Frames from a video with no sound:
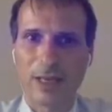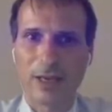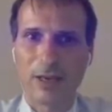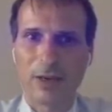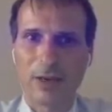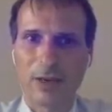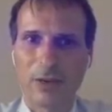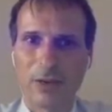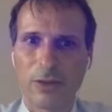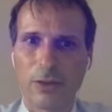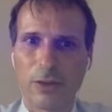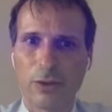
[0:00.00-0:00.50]

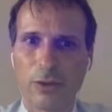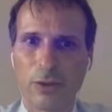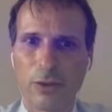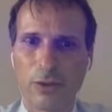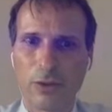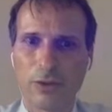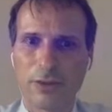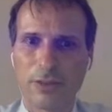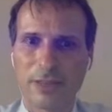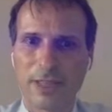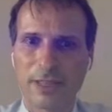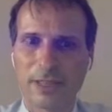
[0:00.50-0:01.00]

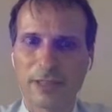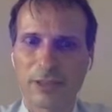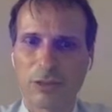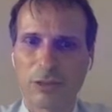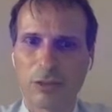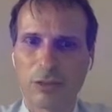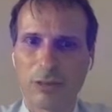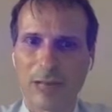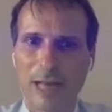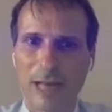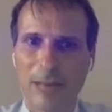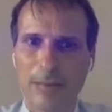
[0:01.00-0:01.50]
the
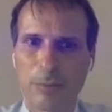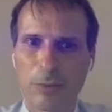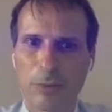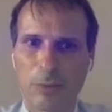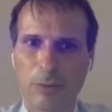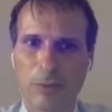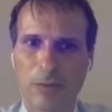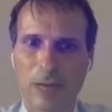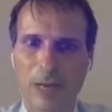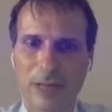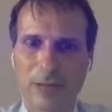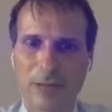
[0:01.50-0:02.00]
anterior labrum,